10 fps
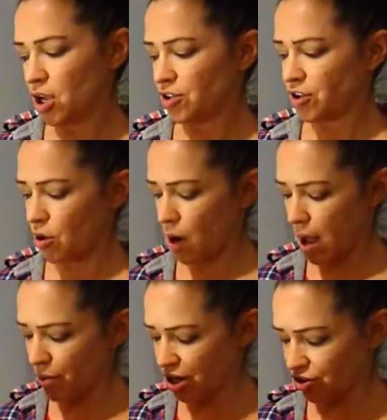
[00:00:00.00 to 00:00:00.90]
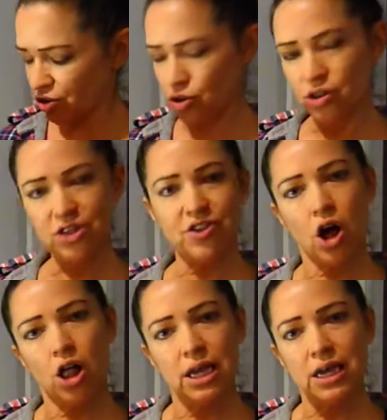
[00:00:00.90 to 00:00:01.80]
So I'm going to stir this
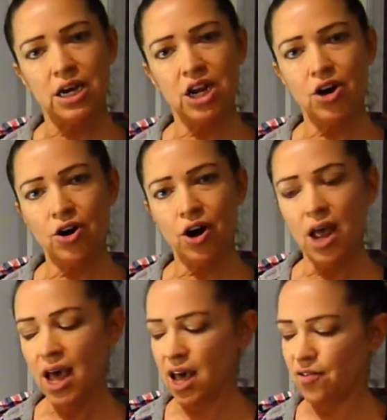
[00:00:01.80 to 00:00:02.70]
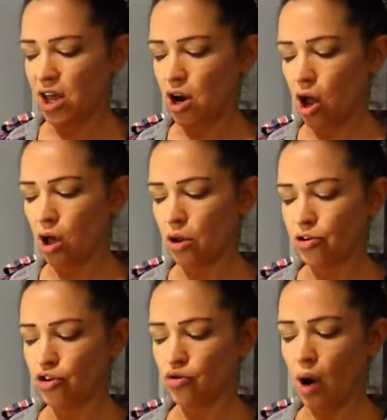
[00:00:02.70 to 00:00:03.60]
all in here, and then
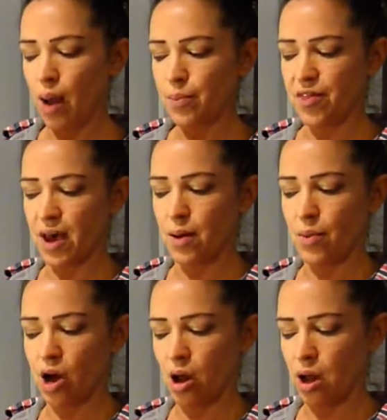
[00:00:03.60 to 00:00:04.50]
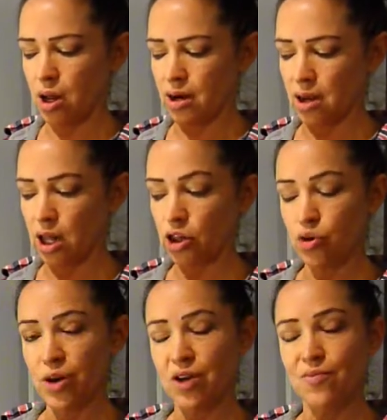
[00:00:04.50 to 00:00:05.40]
I'll drop them on
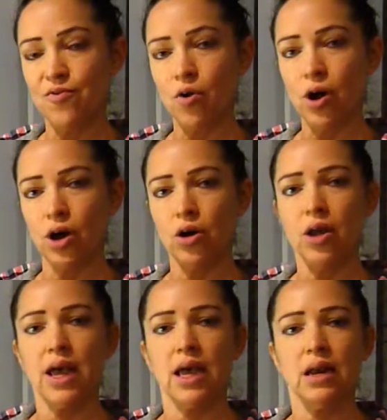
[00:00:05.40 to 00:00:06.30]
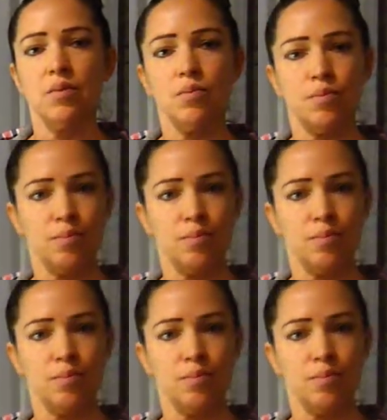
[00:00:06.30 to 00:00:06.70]
aluminum foil and